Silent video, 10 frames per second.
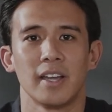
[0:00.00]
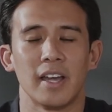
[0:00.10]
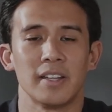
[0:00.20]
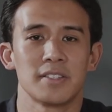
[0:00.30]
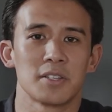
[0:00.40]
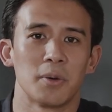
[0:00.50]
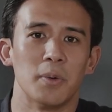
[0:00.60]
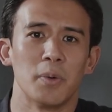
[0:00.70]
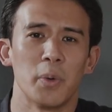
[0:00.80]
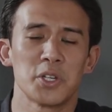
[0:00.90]
And
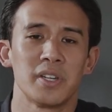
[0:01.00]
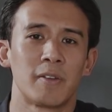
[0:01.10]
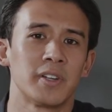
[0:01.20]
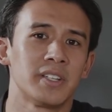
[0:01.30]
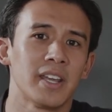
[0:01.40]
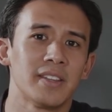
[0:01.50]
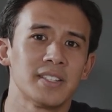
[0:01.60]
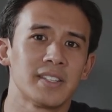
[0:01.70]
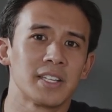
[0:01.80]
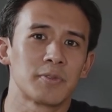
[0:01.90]
so we should never take
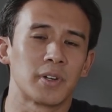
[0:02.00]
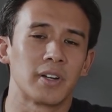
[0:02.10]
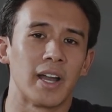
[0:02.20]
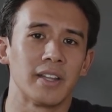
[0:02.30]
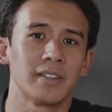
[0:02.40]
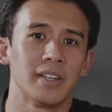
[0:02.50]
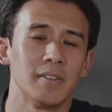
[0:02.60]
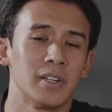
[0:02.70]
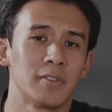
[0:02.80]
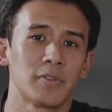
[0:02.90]
these things for granted.
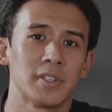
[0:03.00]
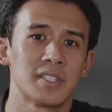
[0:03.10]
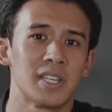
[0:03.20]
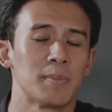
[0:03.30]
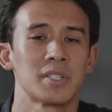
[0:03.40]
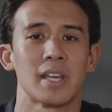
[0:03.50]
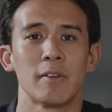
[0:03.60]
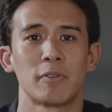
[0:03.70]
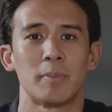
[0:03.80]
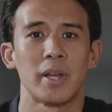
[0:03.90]
Even if it seems safe for